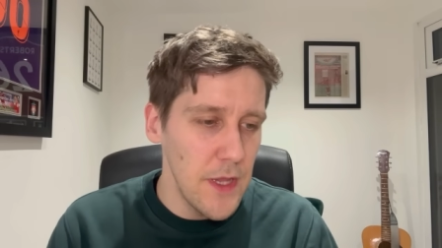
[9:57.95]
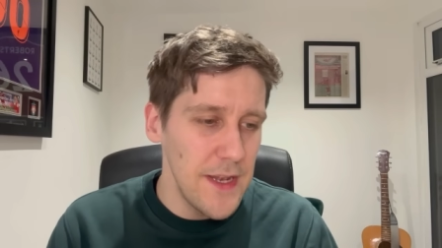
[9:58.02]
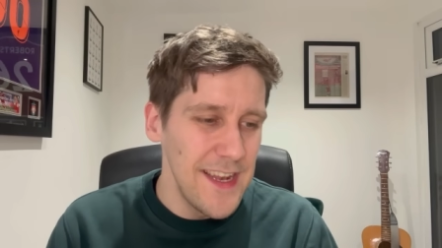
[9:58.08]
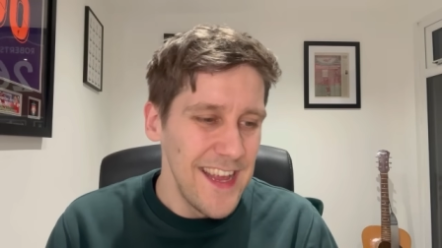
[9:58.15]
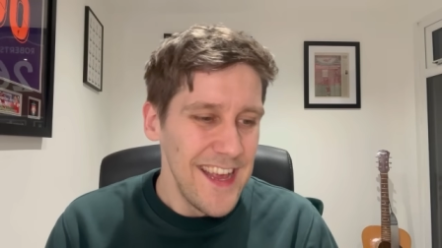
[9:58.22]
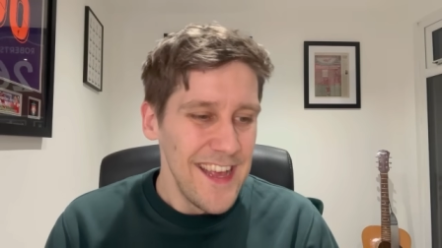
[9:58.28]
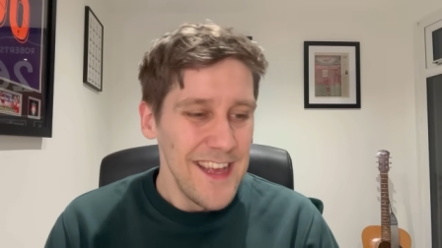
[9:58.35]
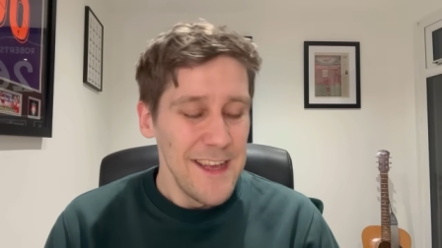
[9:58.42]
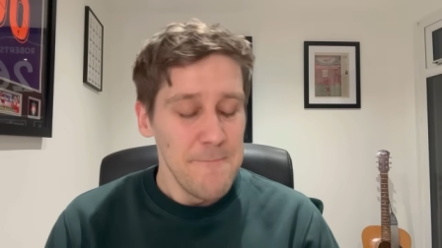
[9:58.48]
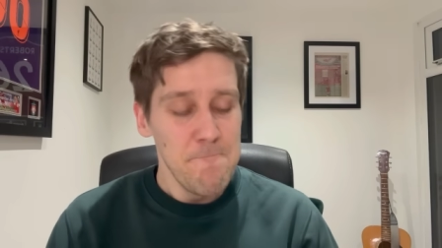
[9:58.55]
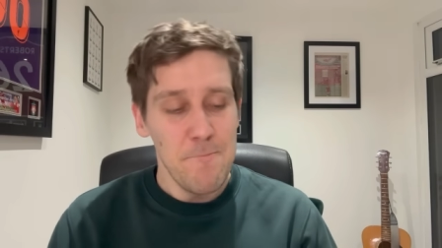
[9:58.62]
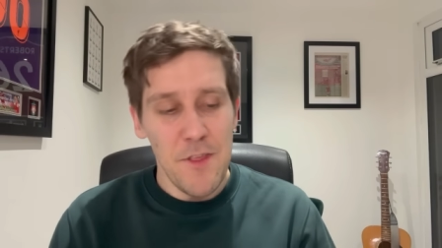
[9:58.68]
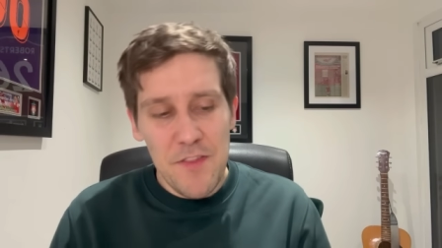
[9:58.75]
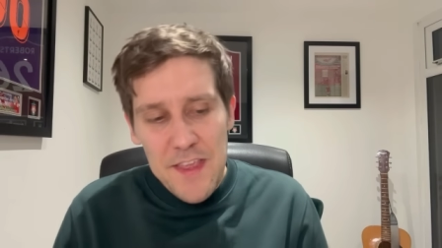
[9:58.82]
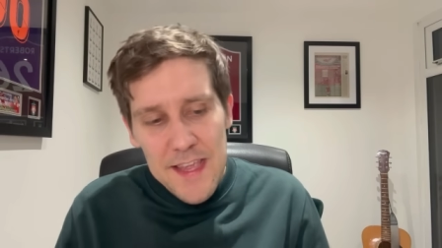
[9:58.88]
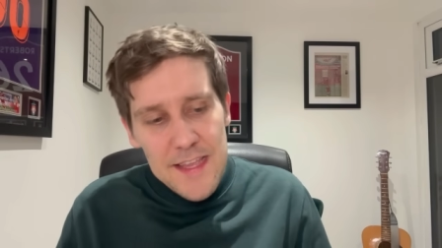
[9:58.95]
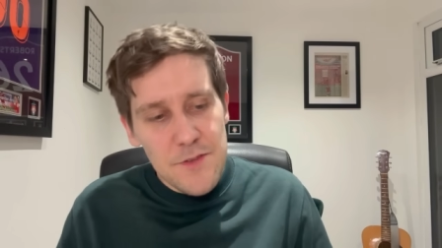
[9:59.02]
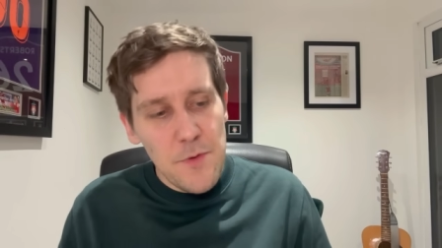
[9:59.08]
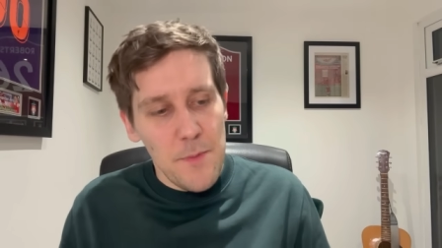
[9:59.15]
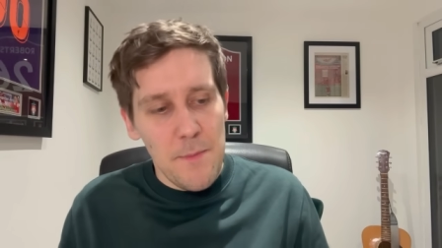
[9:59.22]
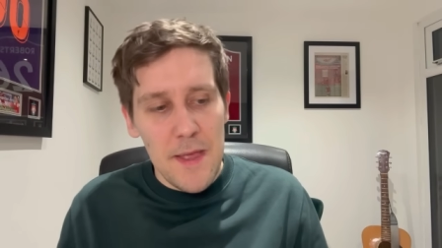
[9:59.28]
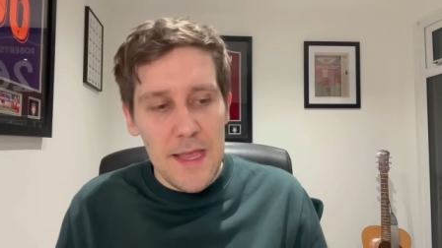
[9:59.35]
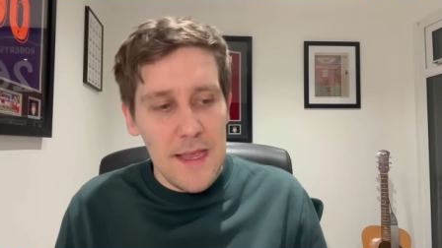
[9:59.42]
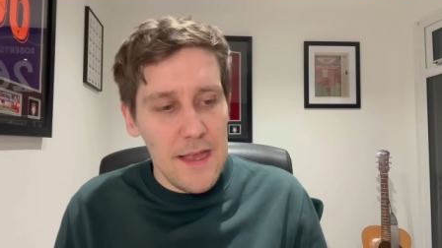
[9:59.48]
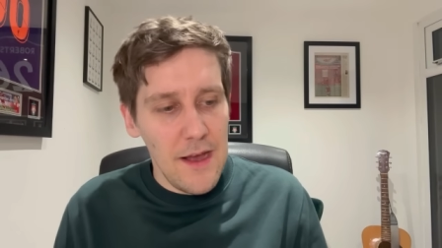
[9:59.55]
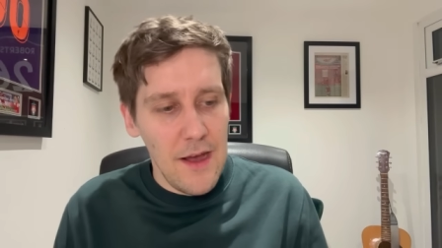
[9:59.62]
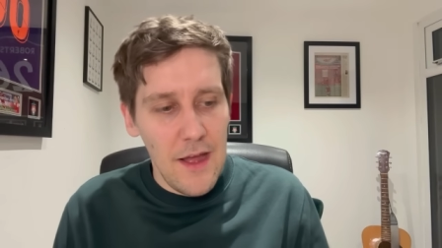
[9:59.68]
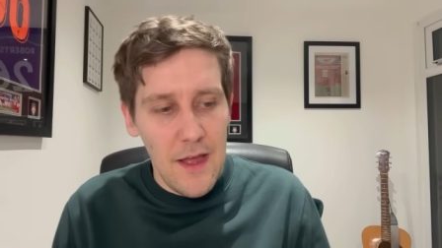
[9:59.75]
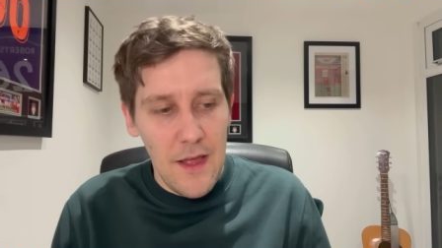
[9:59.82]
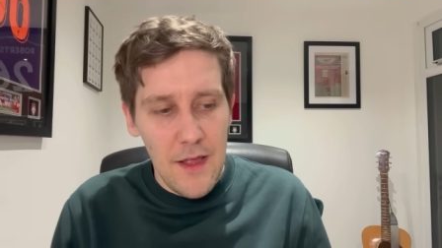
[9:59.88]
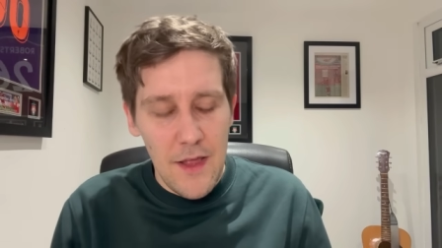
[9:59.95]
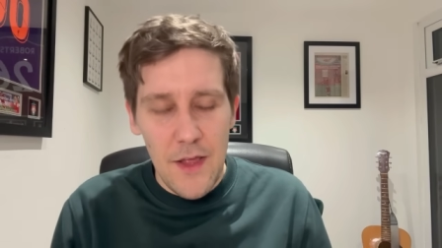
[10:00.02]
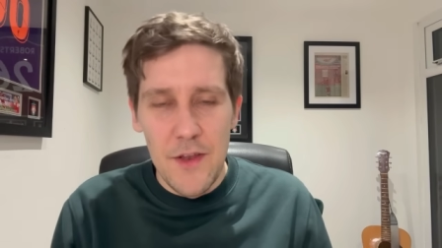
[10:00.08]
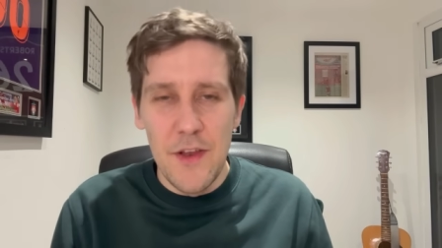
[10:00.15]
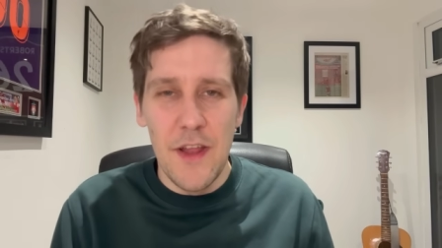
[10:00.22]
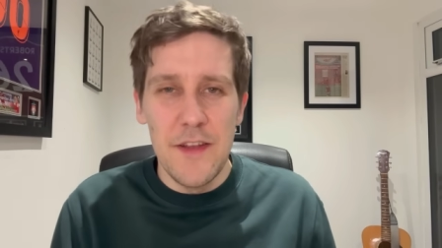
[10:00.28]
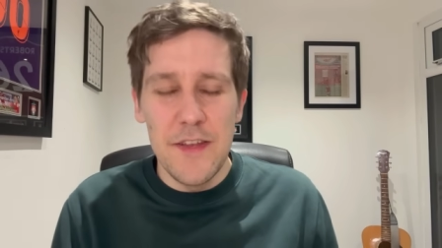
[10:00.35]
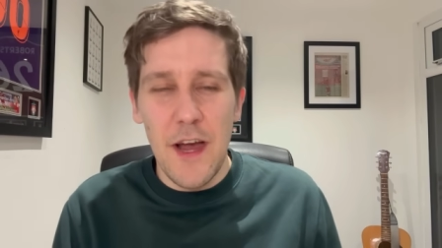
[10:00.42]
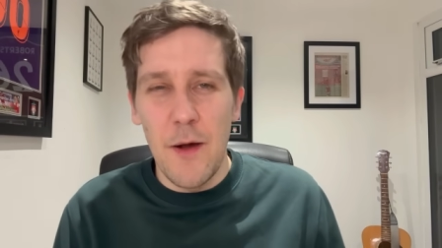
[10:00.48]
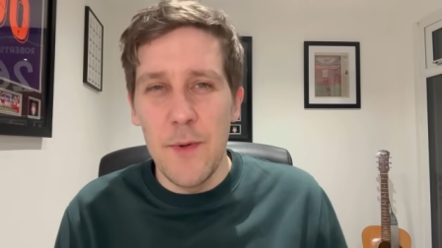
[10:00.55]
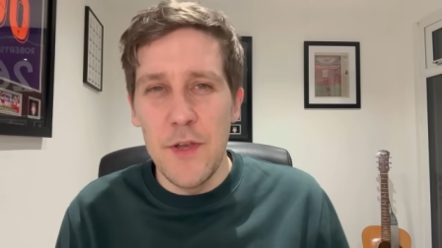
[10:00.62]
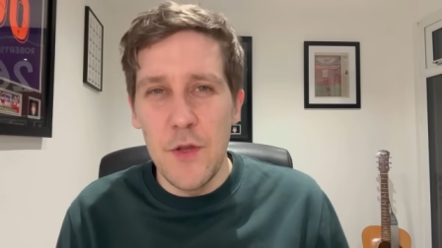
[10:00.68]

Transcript: And the thing is with me and Darwin